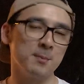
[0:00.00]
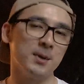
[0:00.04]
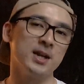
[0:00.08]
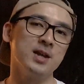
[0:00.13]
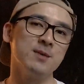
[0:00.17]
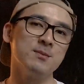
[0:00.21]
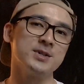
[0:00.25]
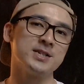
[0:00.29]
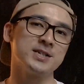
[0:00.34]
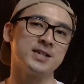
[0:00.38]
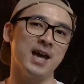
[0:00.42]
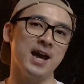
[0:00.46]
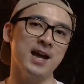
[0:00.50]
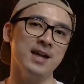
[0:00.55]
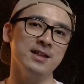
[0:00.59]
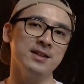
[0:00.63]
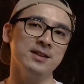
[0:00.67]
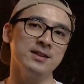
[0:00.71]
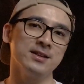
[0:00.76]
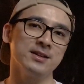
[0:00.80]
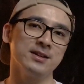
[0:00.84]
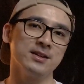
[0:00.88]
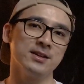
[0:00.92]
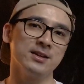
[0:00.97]
my name is
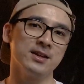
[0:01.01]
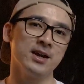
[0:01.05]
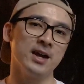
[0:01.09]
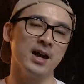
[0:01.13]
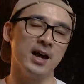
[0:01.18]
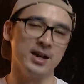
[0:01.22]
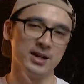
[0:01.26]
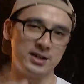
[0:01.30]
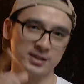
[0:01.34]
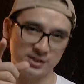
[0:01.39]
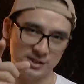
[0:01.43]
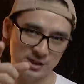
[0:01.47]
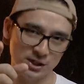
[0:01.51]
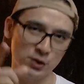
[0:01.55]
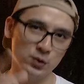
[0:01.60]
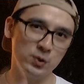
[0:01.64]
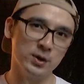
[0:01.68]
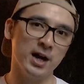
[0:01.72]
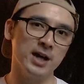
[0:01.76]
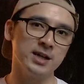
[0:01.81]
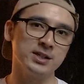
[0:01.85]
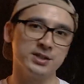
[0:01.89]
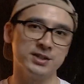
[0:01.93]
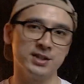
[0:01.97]
Ken and I'll see
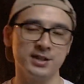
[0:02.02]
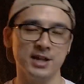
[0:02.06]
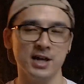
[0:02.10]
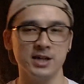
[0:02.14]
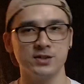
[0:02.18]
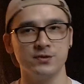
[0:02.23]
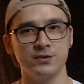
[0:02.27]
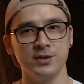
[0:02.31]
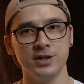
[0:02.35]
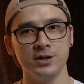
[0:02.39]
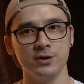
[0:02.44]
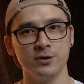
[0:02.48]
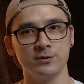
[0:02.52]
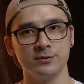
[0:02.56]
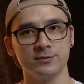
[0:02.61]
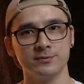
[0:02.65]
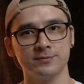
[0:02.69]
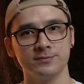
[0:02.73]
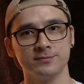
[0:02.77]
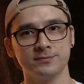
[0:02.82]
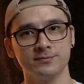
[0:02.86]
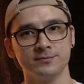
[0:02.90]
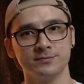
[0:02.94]
you guys in the next video.